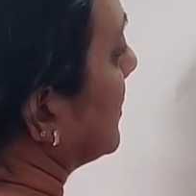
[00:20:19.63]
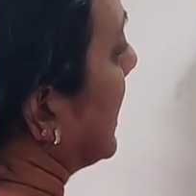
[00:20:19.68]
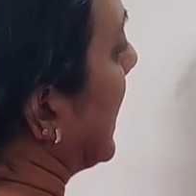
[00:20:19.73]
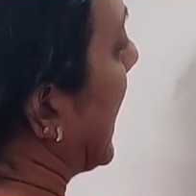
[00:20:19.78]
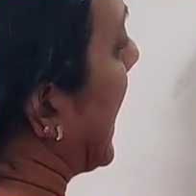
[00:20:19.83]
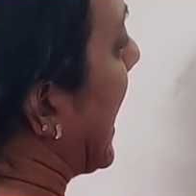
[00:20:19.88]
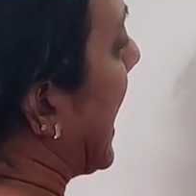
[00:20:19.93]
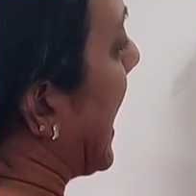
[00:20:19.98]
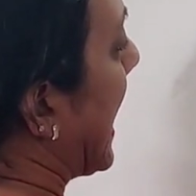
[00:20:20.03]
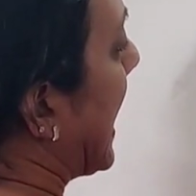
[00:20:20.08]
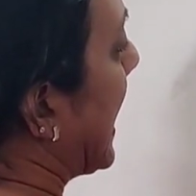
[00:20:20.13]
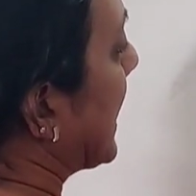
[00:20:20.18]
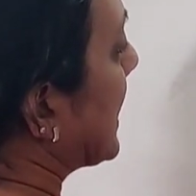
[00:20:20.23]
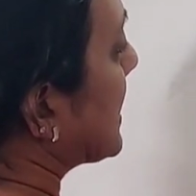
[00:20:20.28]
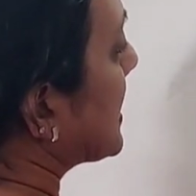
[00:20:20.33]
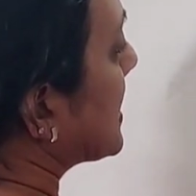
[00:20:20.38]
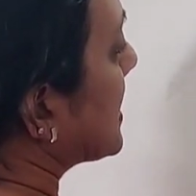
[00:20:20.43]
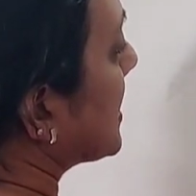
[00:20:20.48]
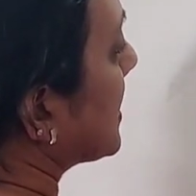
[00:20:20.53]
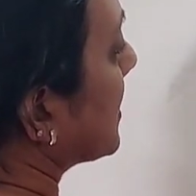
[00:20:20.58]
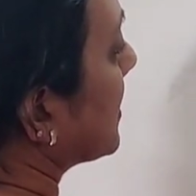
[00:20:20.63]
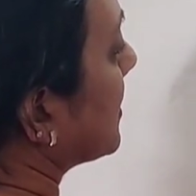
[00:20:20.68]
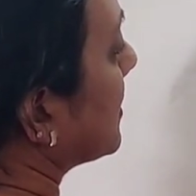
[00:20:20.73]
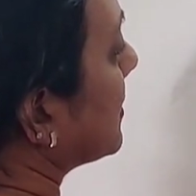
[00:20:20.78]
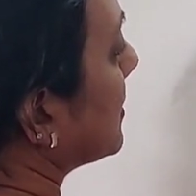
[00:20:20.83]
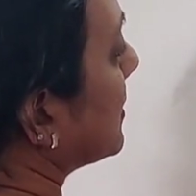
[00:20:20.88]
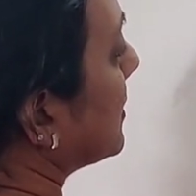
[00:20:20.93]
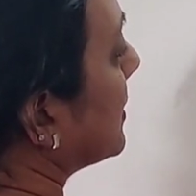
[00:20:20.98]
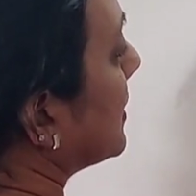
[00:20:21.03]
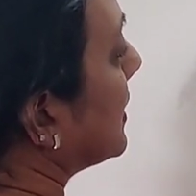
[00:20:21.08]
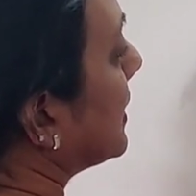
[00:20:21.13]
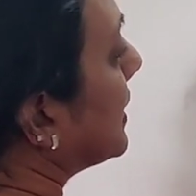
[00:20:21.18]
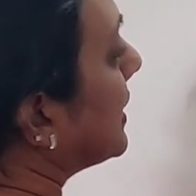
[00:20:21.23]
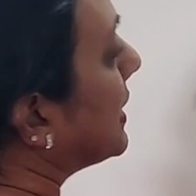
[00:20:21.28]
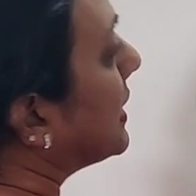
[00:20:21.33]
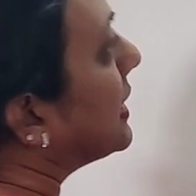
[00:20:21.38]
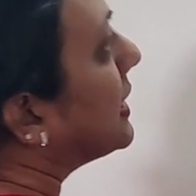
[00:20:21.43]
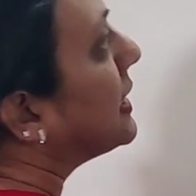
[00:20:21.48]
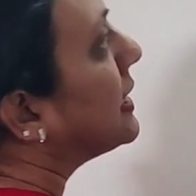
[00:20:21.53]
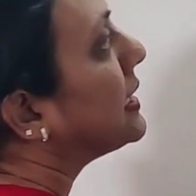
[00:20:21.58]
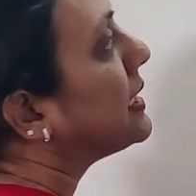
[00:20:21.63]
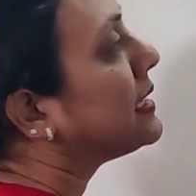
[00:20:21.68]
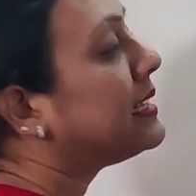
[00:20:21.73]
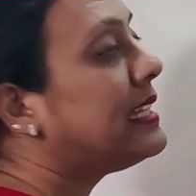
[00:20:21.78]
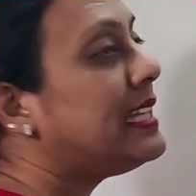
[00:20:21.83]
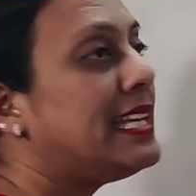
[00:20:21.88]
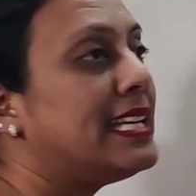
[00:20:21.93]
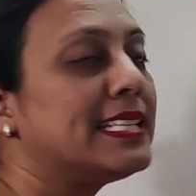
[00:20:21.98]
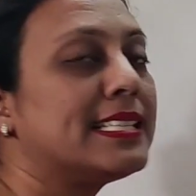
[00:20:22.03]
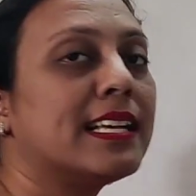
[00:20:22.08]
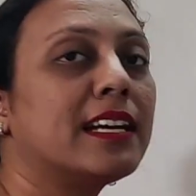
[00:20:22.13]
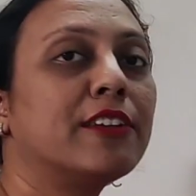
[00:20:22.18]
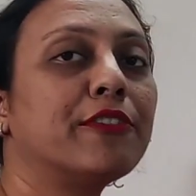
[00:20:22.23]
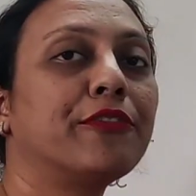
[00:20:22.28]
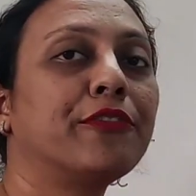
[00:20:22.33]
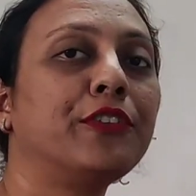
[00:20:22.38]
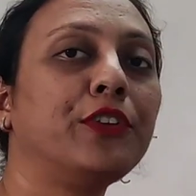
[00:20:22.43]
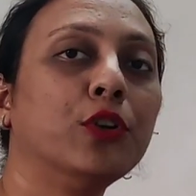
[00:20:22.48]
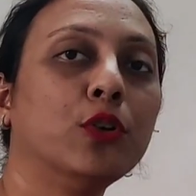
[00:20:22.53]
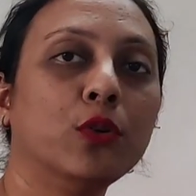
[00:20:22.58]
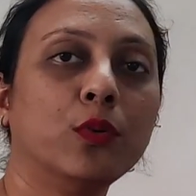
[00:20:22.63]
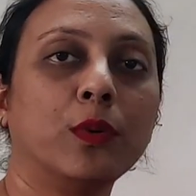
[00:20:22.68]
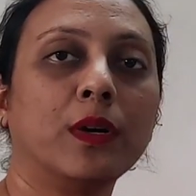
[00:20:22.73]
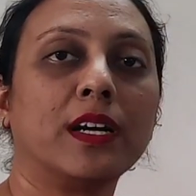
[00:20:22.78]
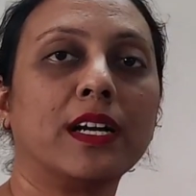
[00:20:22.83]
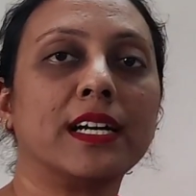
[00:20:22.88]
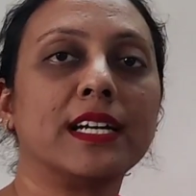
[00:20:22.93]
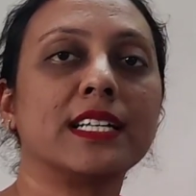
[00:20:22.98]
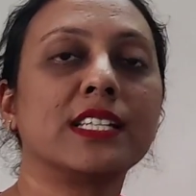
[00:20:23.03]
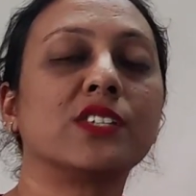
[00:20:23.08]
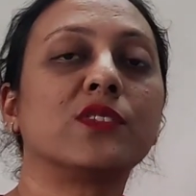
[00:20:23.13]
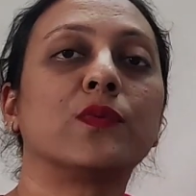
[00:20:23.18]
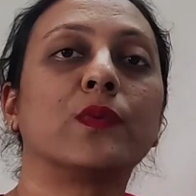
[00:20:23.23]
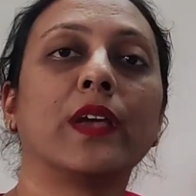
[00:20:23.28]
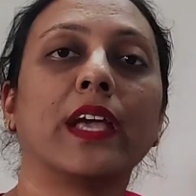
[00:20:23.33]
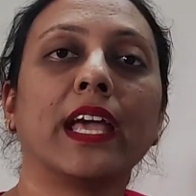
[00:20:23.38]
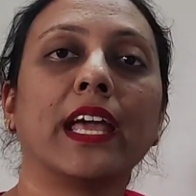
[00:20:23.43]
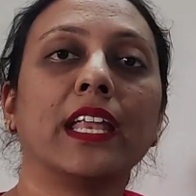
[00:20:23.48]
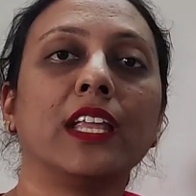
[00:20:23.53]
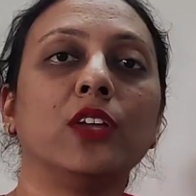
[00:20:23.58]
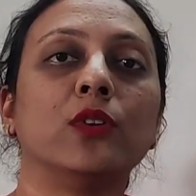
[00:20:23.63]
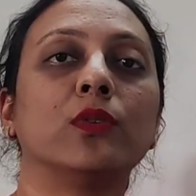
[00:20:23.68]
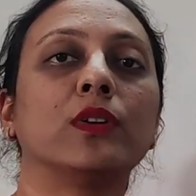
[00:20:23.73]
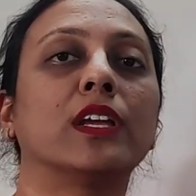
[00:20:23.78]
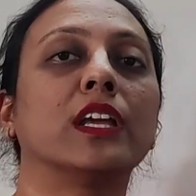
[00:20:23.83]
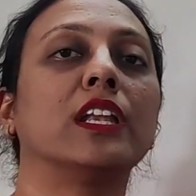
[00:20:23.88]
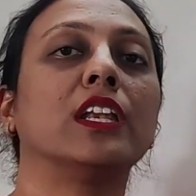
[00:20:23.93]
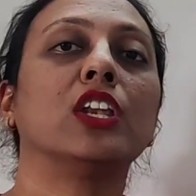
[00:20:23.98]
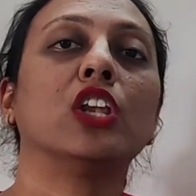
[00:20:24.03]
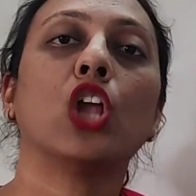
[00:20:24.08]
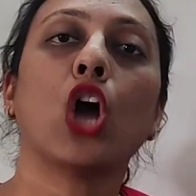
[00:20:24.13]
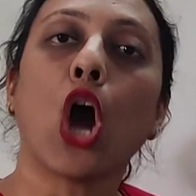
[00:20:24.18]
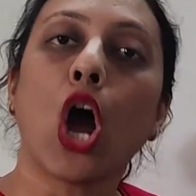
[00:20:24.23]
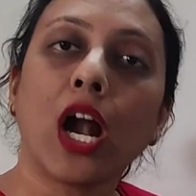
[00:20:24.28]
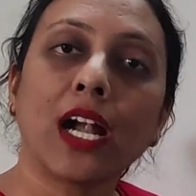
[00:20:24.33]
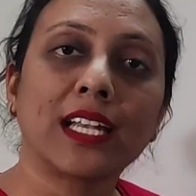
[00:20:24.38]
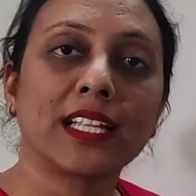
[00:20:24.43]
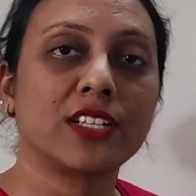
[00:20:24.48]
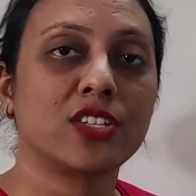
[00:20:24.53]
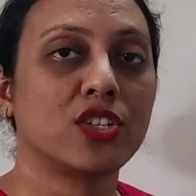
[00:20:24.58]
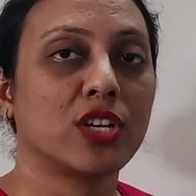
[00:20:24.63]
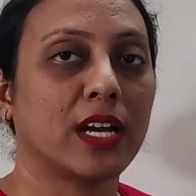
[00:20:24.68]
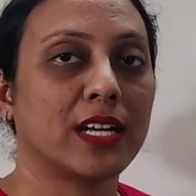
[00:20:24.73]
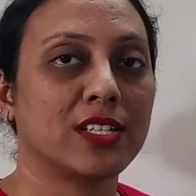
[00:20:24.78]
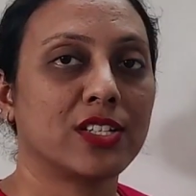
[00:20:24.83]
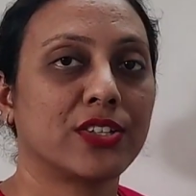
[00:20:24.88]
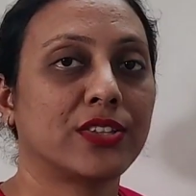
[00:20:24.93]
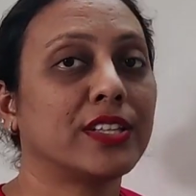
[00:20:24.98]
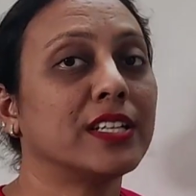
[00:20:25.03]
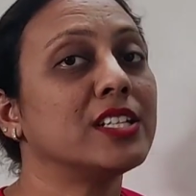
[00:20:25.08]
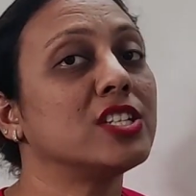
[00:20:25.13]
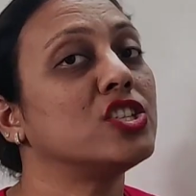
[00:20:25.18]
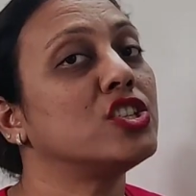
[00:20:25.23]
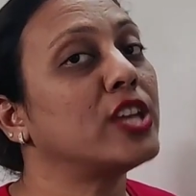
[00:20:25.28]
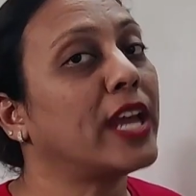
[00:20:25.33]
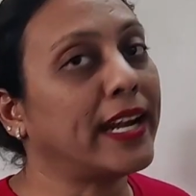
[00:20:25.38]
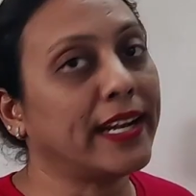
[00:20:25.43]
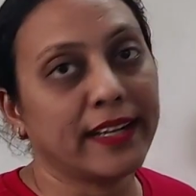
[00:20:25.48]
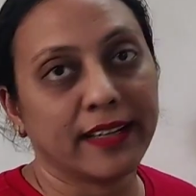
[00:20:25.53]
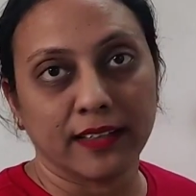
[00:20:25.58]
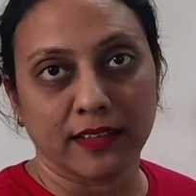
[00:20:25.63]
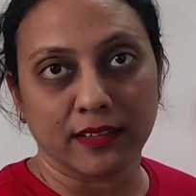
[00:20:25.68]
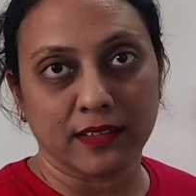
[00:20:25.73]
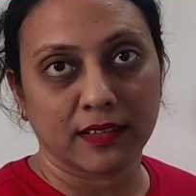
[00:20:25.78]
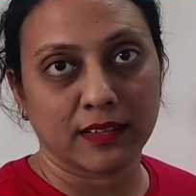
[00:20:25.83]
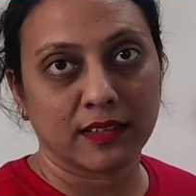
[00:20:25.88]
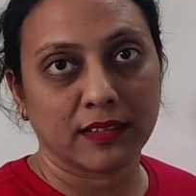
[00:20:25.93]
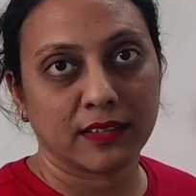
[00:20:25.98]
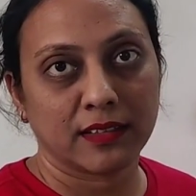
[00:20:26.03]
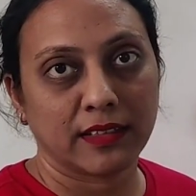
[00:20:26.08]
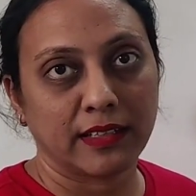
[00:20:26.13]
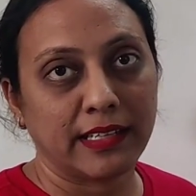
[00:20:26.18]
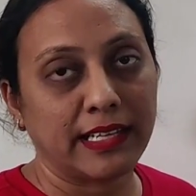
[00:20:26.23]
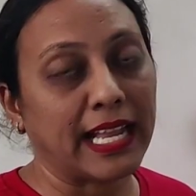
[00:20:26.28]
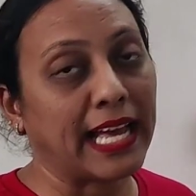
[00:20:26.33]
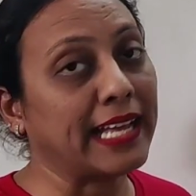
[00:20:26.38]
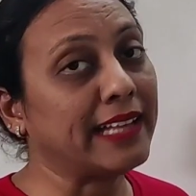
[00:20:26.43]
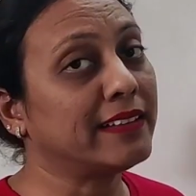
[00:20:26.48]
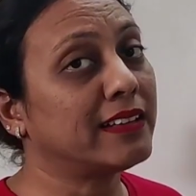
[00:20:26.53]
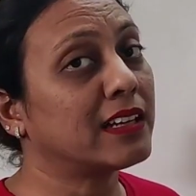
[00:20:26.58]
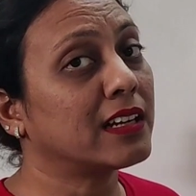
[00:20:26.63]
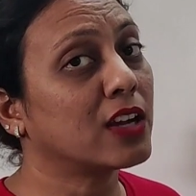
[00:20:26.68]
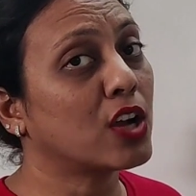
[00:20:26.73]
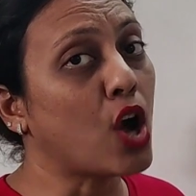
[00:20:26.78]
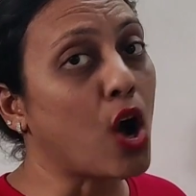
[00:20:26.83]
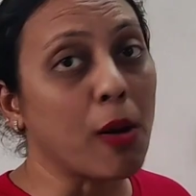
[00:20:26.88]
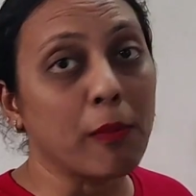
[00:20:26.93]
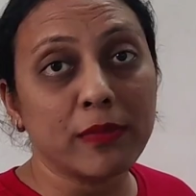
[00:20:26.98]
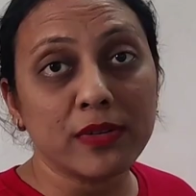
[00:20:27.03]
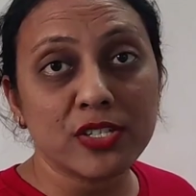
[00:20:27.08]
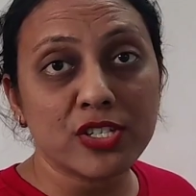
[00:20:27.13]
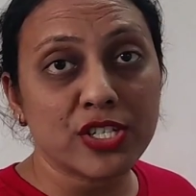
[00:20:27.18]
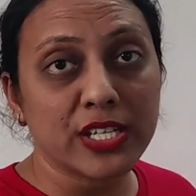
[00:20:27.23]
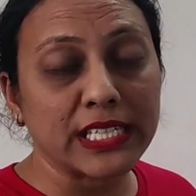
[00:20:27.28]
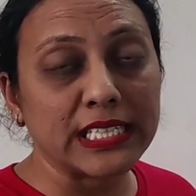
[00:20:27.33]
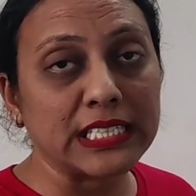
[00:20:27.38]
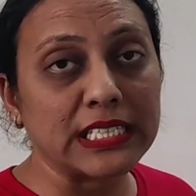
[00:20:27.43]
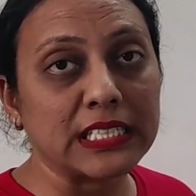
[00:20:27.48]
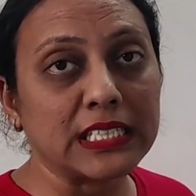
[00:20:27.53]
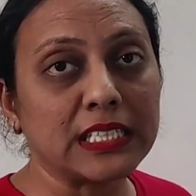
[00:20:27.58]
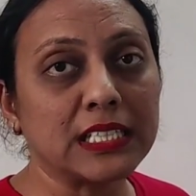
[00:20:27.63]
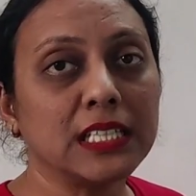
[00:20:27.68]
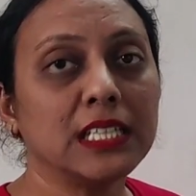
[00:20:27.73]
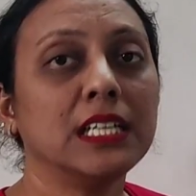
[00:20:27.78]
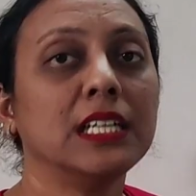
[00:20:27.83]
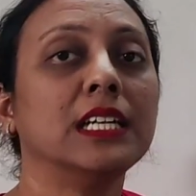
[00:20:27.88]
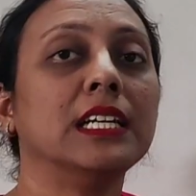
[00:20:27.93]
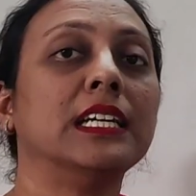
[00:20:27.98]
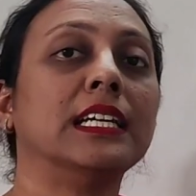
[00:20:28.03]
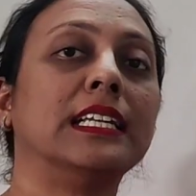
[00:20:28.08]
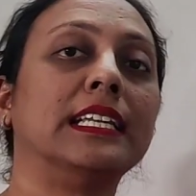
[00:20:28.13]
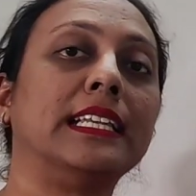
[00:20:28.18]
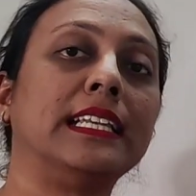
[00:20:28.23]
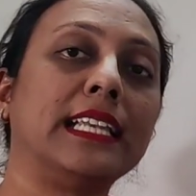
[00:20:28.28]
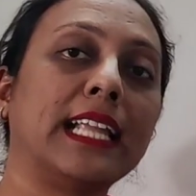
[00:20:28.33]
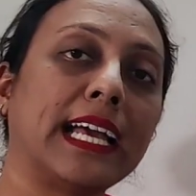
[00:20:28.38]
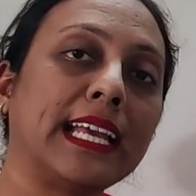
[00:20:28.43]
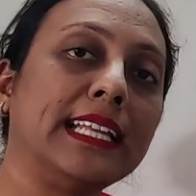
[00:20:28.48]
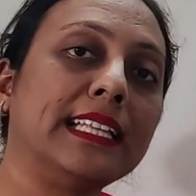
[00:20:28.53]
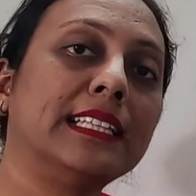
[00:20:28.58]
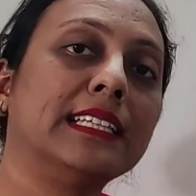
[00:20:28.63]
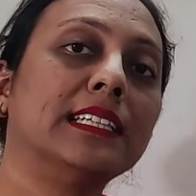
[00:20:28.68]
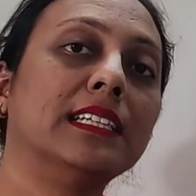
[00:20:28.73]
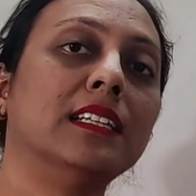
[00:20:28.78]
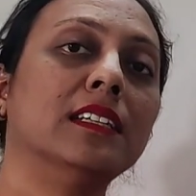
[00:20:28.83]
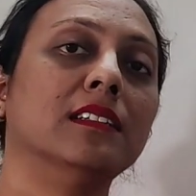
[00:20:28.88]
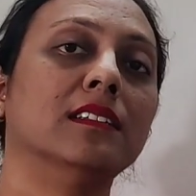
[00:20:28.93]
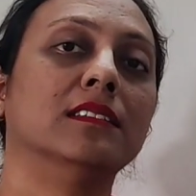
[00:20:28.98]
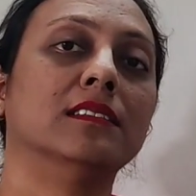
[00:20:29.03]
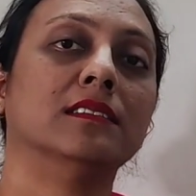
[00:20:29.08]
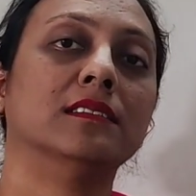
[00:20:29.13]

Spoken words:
hat. These are few words where you cannot judge the gender. Neither common gender, neither